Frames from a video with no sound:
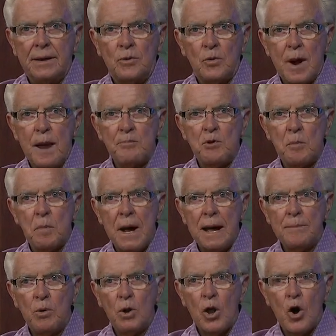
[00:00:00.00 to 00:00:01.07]
Grab your
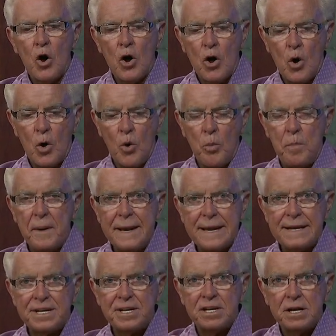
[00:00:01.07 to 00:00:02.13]
Bible, open
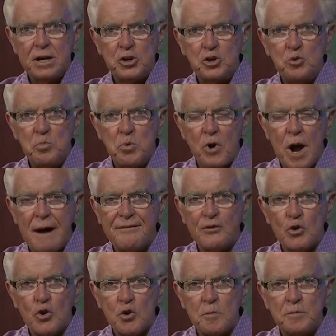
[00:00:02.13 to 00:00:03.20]
it to
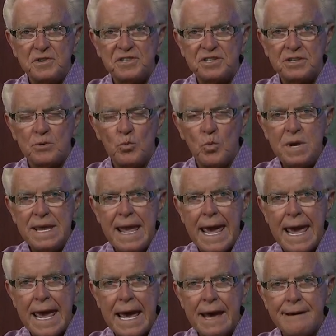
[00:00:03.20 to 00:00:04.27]
Proverbs. We
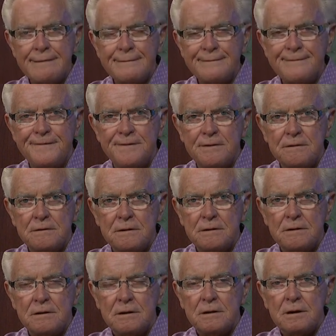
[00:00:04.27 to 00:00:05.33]
have
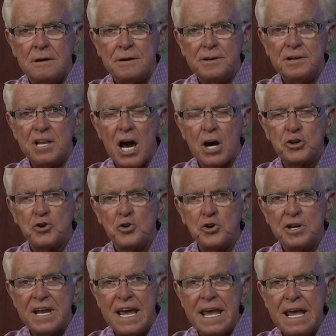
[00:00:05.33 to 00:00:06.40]
Doctor
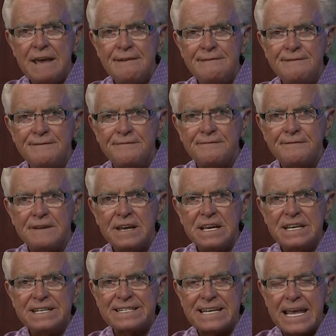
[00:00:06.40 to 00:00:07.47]
Dave.
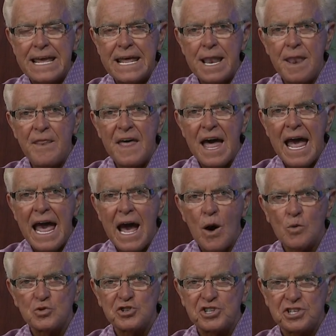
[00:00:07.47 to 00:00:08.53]
He's in the
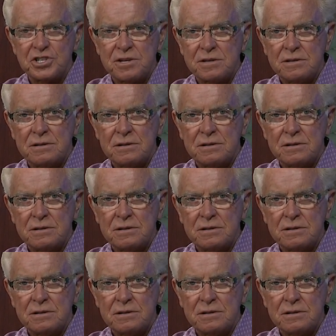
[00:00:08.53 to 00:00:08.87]
house.